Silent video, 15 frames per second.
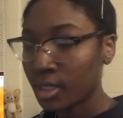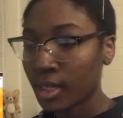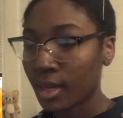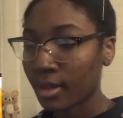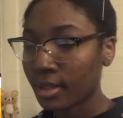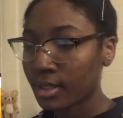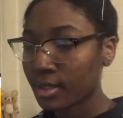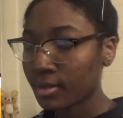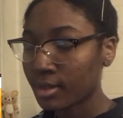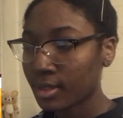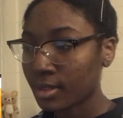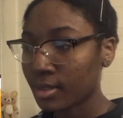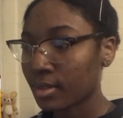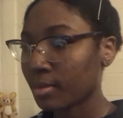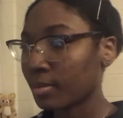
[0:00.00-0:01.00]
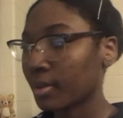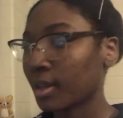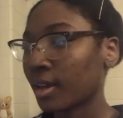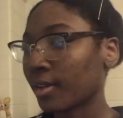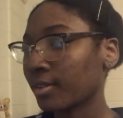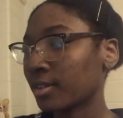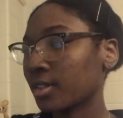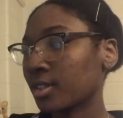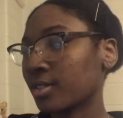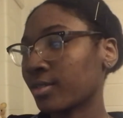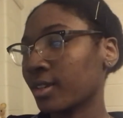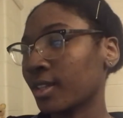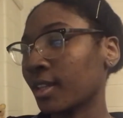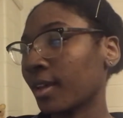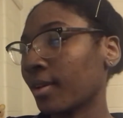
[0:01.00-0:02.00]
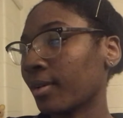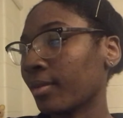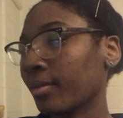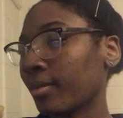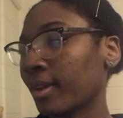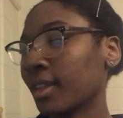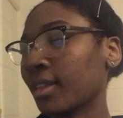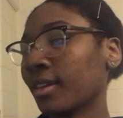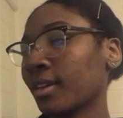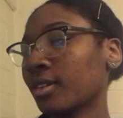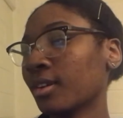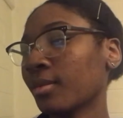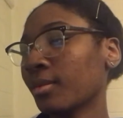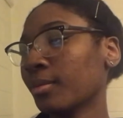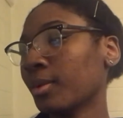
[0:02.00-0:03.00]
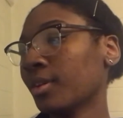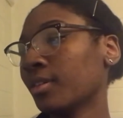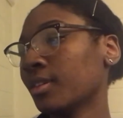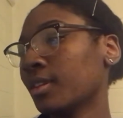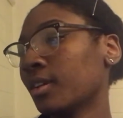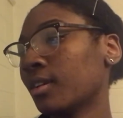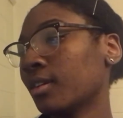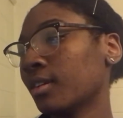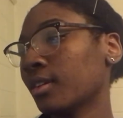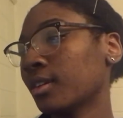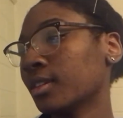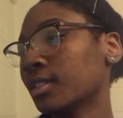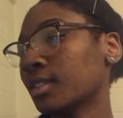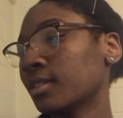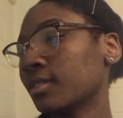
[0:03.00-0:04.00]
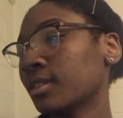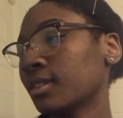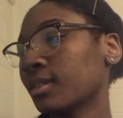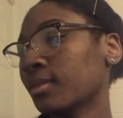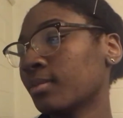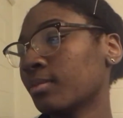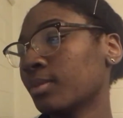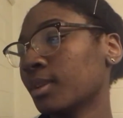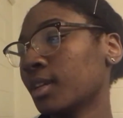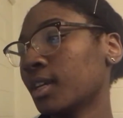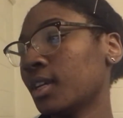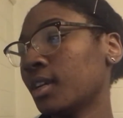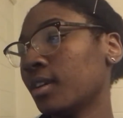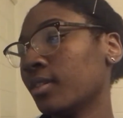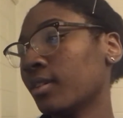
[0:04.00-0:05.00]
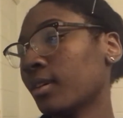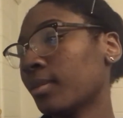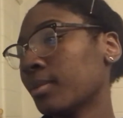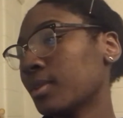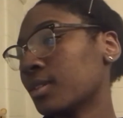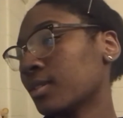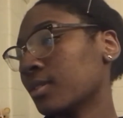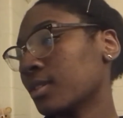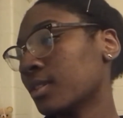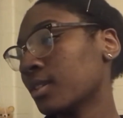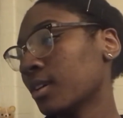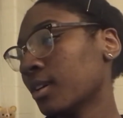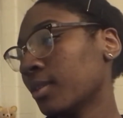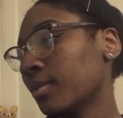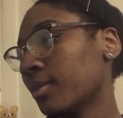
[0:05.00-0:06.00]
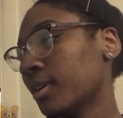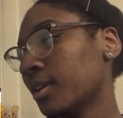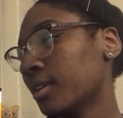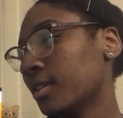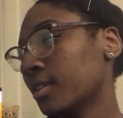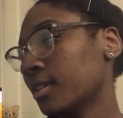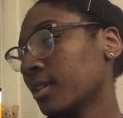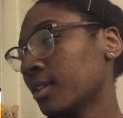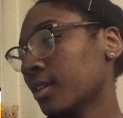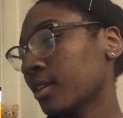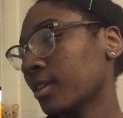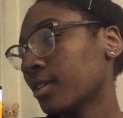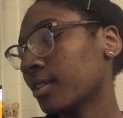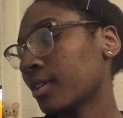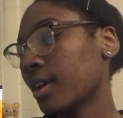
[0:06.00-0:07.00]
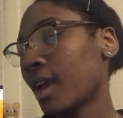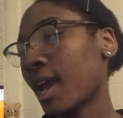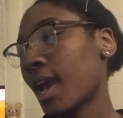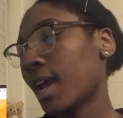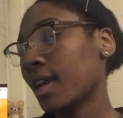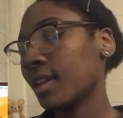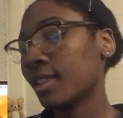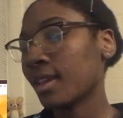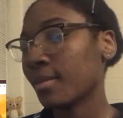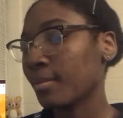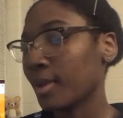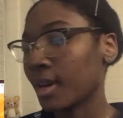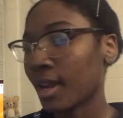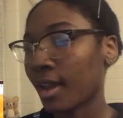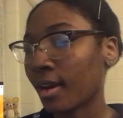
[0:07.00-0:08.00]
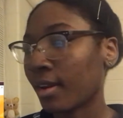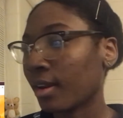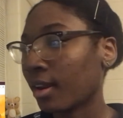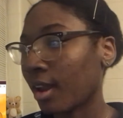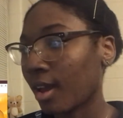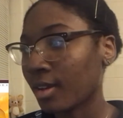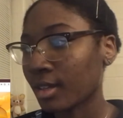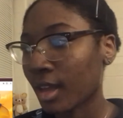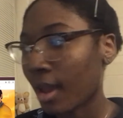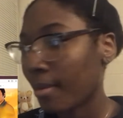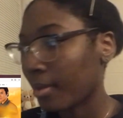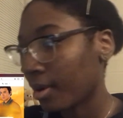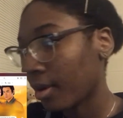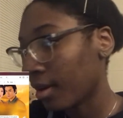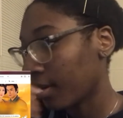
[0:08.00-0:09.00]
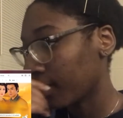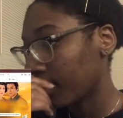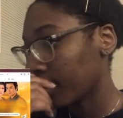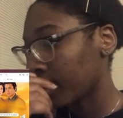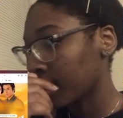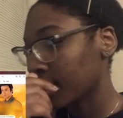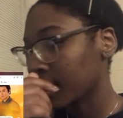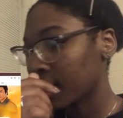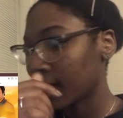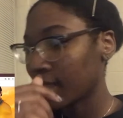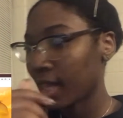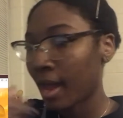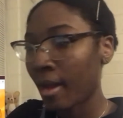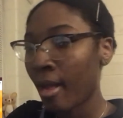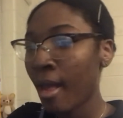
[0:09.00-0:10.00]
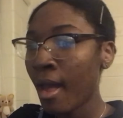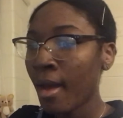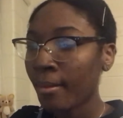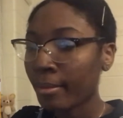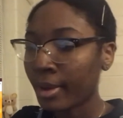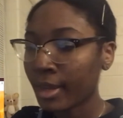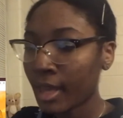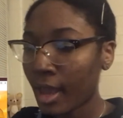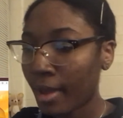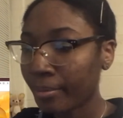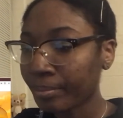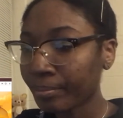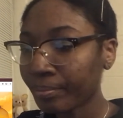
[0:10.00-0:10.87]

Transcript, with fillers: yeah, the series is complete. I was just reading that online, like, drama marathon alert, series complete, episodes thirty-one through thirty-three. Add that they've been at it a long time ago. I don't know why they're saying that, but yeah.